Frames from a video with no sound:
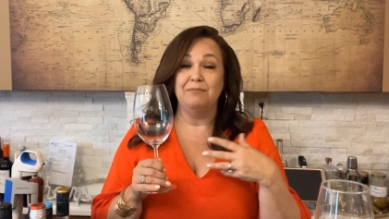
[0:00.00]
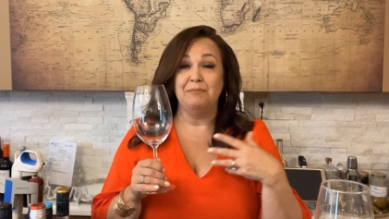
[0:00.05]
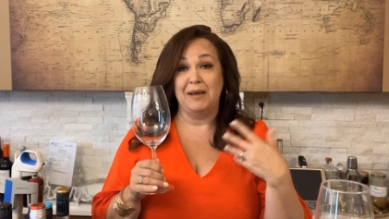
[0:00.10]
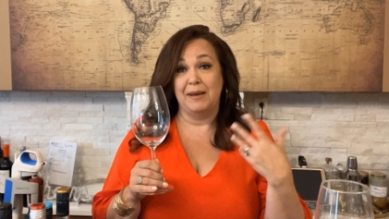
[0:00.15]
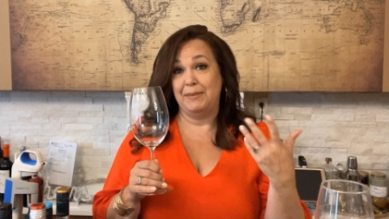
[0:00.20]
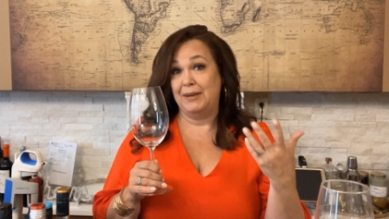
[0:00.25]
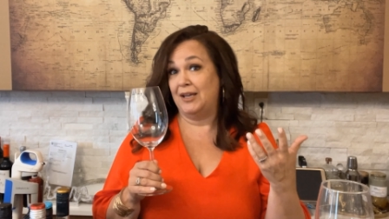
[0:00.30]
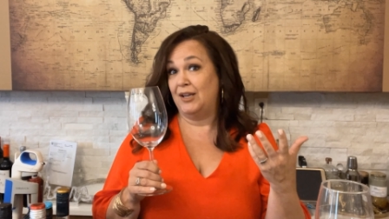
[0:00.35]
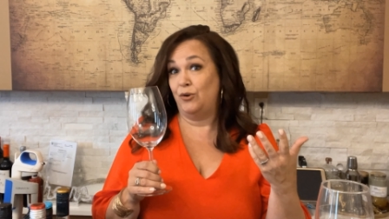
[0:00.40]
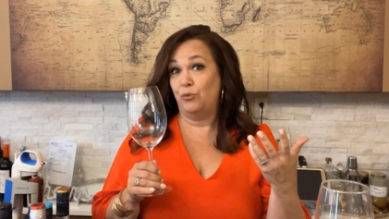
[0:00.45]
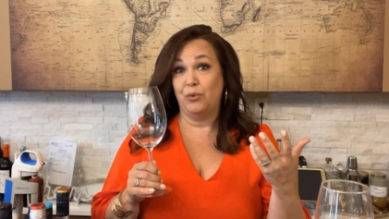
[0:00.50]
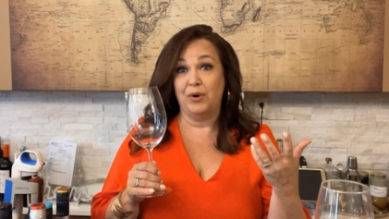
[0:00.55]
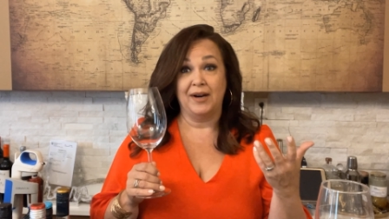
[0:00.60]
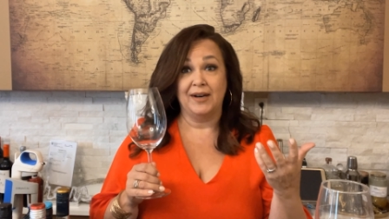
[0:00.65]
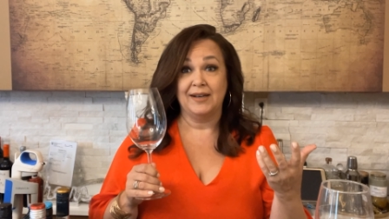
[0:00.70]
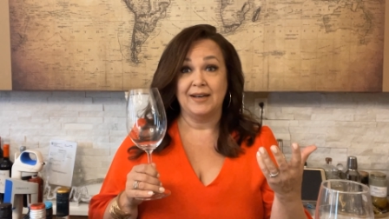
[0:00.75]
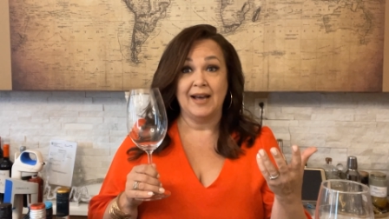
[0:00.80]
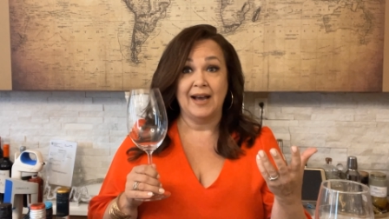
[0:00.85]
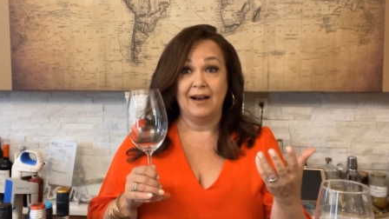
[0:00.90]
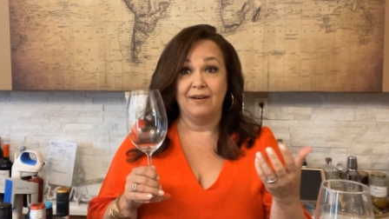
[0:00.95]
Maybe you
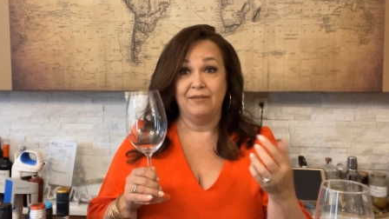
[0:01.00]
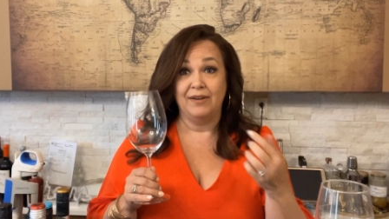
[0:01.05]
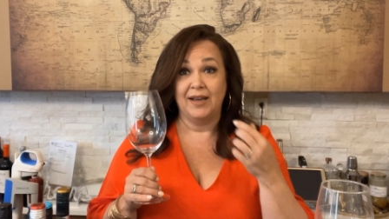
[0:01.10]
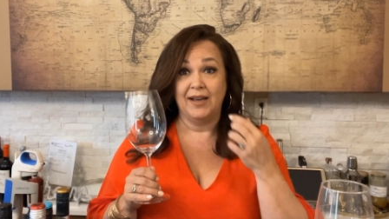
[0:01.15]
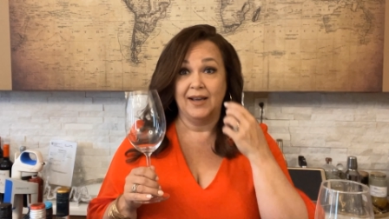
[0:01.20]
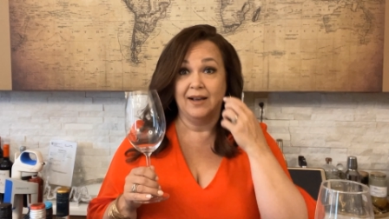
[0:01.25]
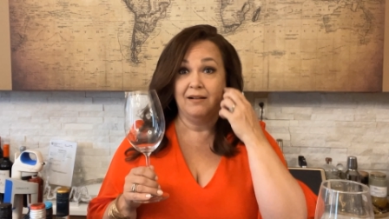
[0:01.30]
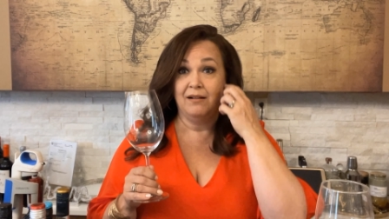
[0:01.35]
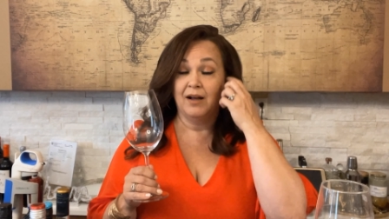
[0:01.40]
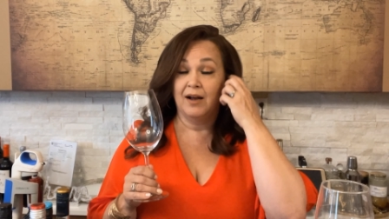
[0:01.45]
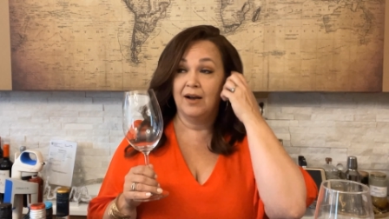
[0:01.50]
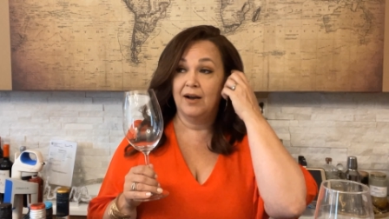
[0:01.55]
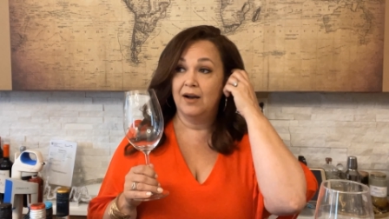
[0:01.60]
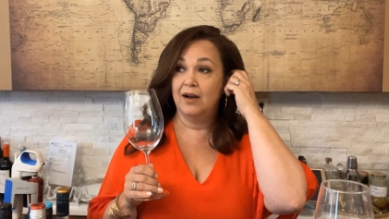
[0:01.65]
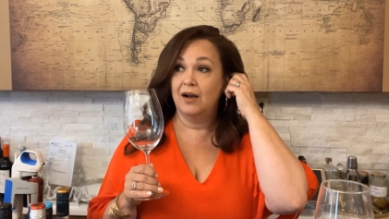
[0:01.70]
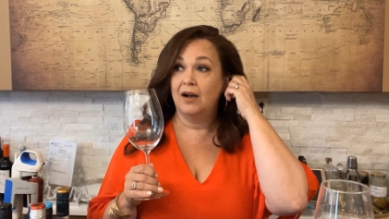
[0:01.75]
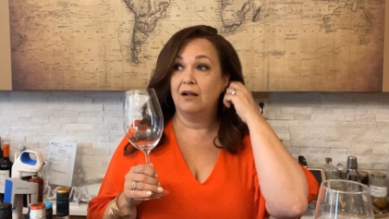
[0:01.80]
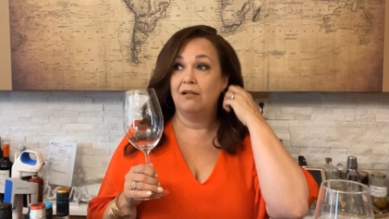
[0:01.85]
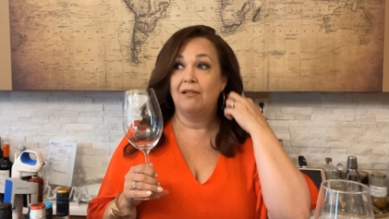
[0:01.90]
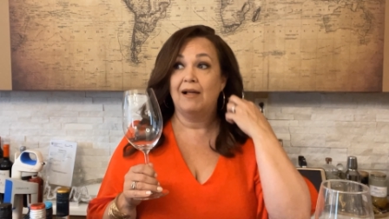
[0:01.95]
wanting to have
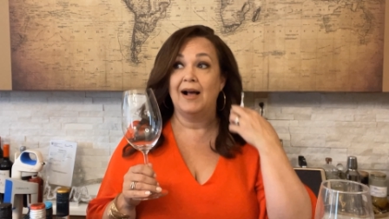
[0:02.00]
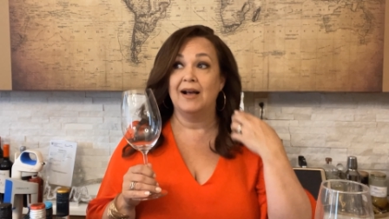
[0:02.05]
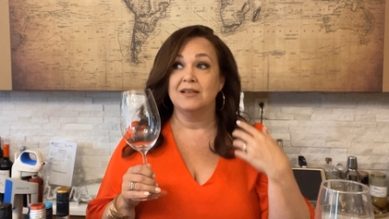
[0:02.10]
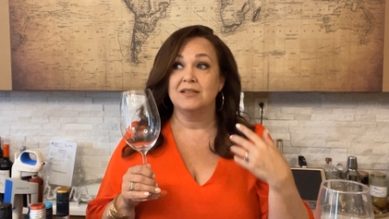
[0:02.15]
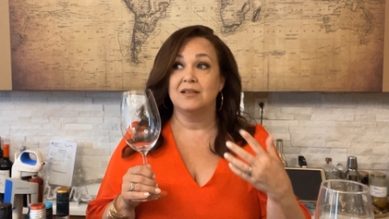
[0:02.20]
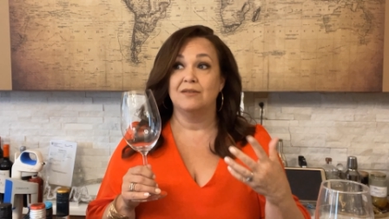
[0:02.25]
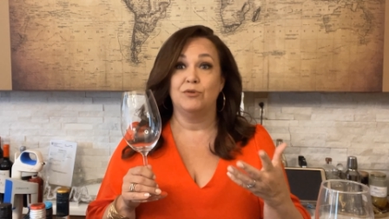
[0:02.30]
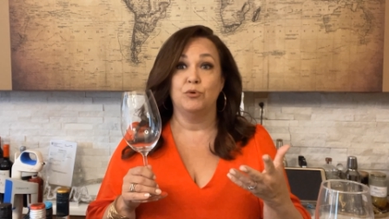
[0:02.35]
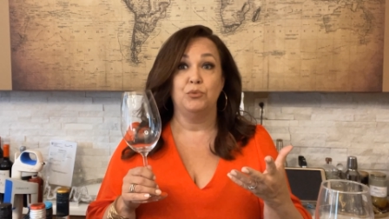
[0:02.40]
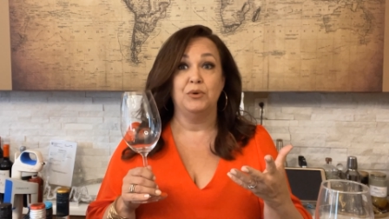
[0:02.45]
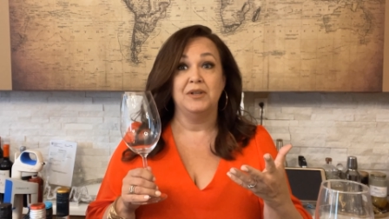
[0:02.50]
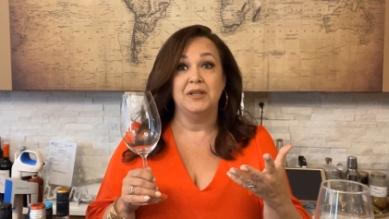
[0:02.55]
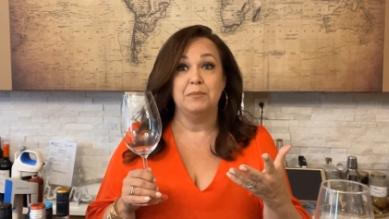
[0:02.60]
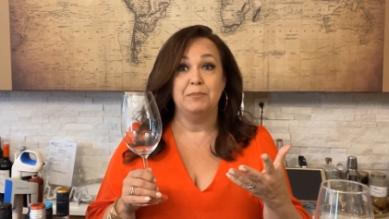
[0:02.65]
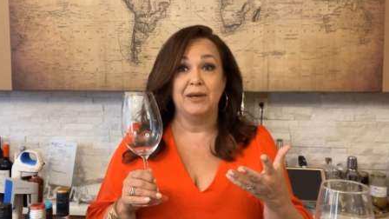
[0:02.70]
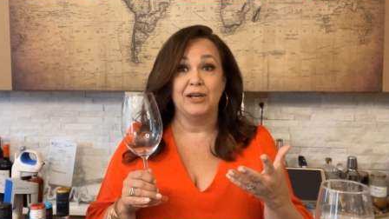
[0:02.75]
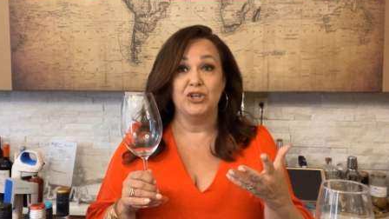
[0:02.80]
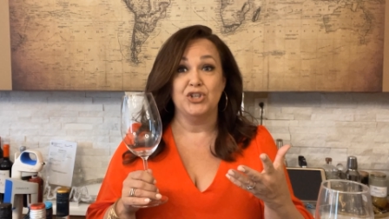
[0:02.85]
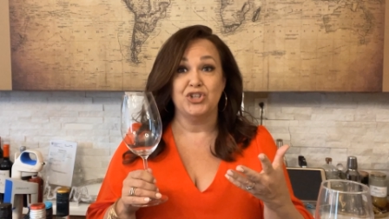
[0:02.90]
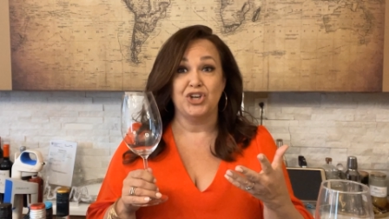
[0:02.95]
a glass of a really
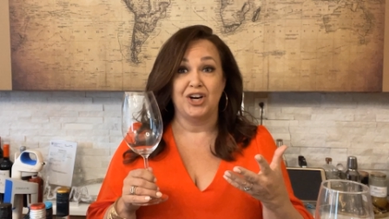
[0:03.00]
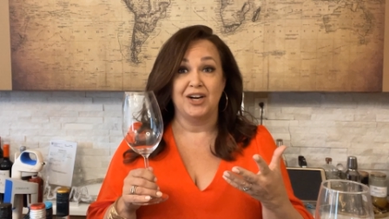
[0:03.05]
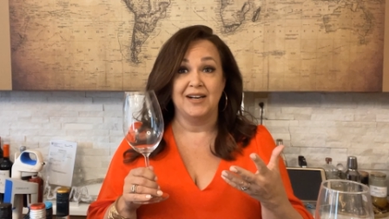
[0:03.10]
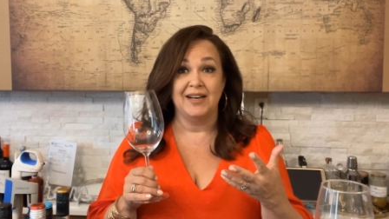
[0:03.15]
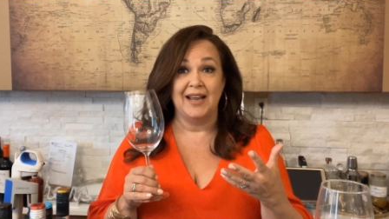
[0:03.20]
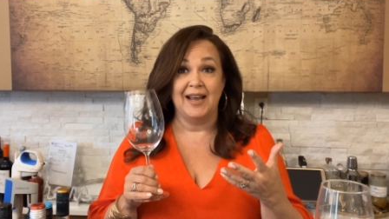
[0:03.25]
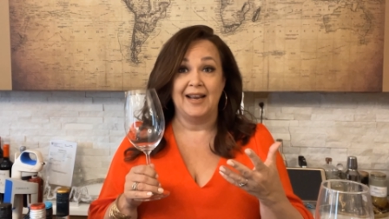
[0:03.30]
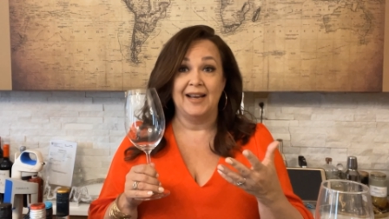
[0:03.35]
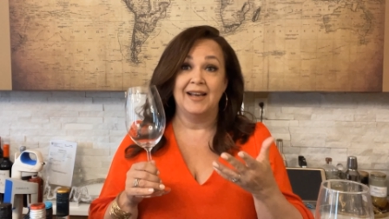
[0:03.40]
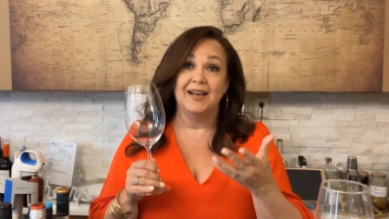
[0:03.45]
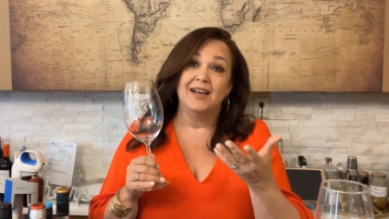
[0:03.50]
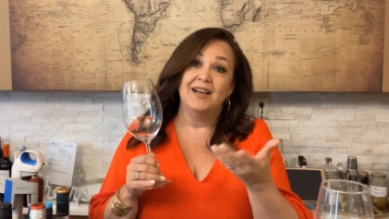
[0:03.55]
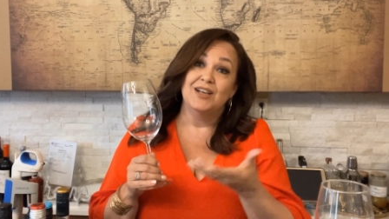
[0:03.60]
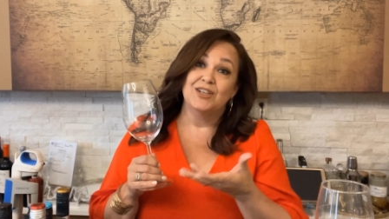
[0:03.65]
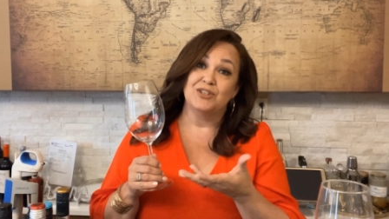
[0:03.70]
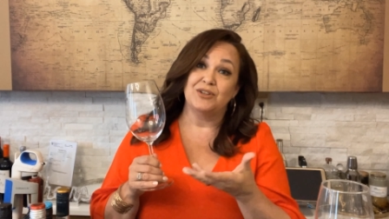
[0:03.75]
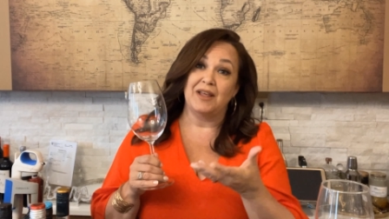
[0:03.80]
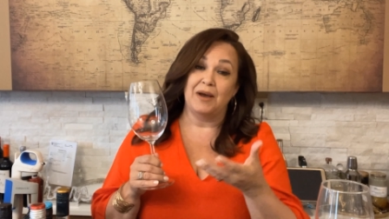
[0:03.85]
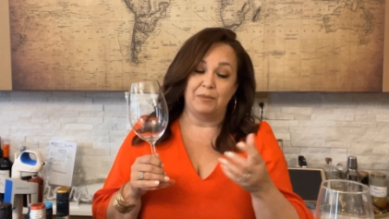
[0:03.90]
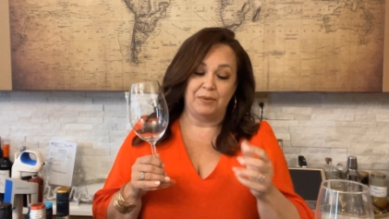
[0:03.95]
big
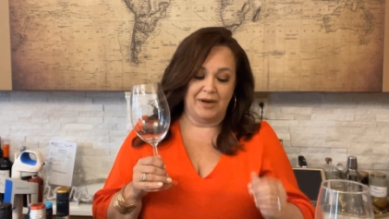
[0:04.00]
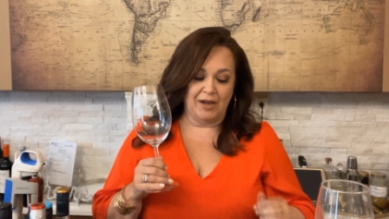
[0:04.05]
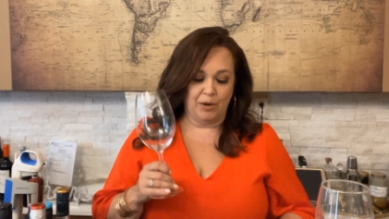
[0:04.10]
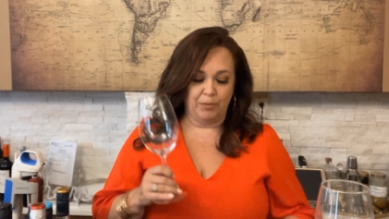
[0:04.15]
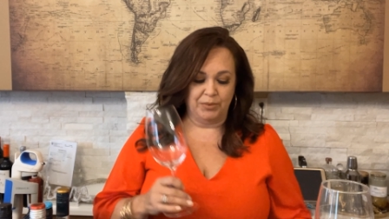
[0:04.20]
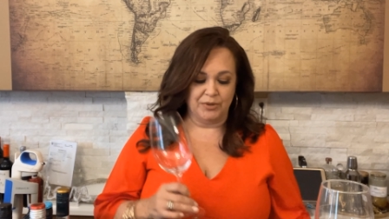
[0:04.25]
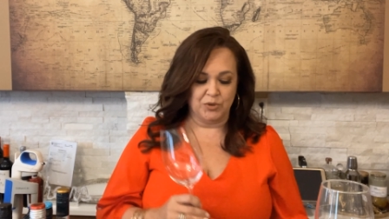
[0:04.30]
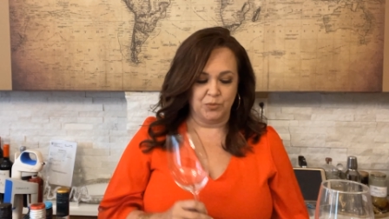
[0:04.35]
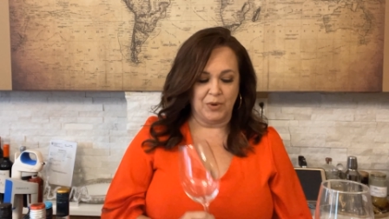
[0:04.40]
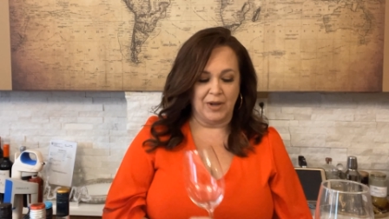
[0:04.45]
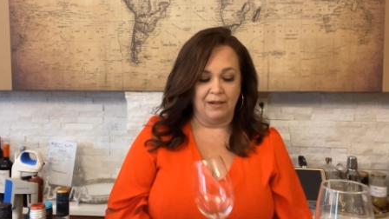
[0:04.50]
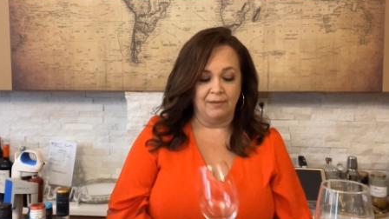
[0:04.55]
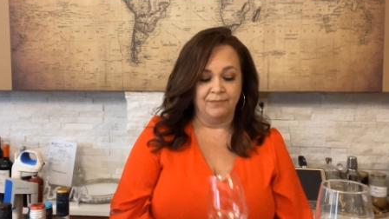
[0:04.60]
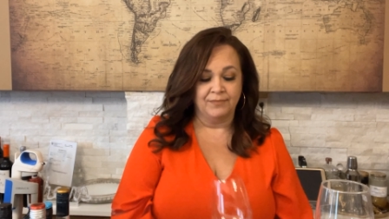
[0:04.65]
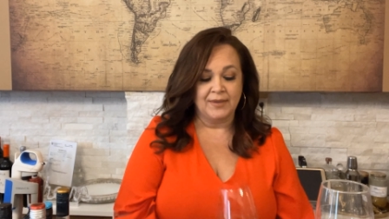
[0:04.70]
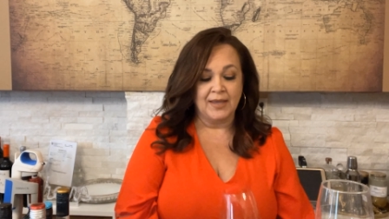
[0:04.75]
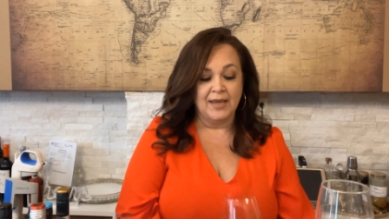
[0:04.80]
Chardonnay, so that would help as well.